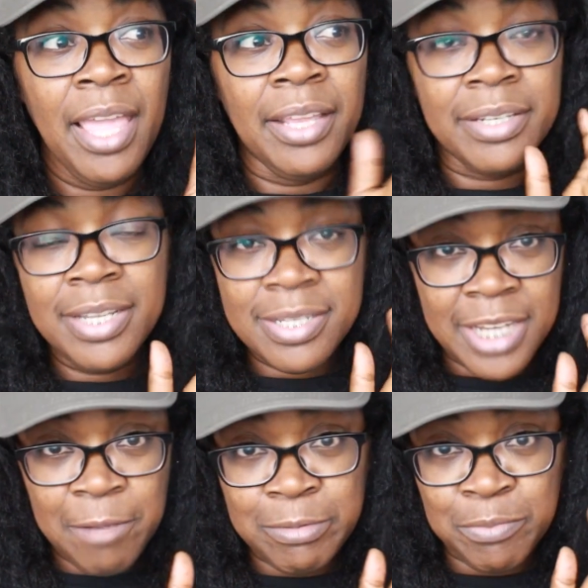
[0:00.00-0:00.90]
And the teacher
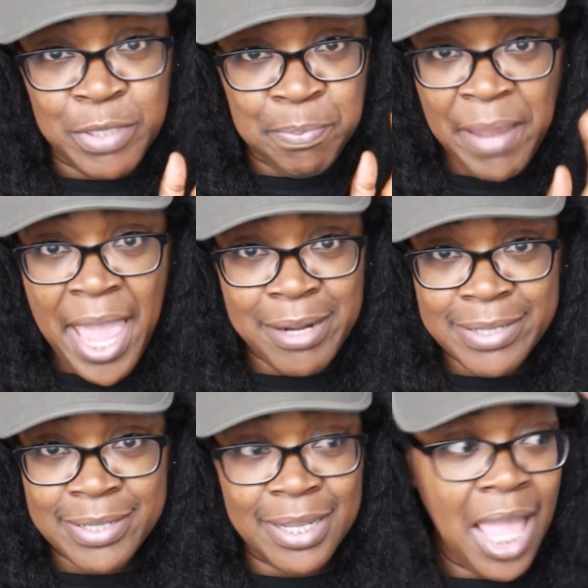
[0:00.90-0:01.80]
name was Miss
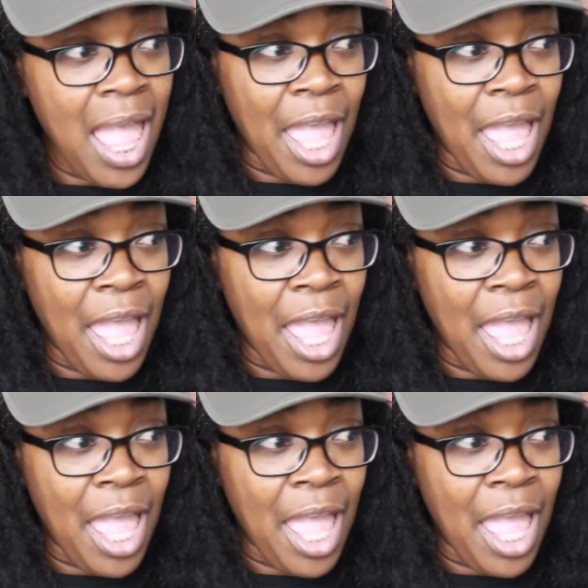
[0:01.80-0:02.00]
Patterson.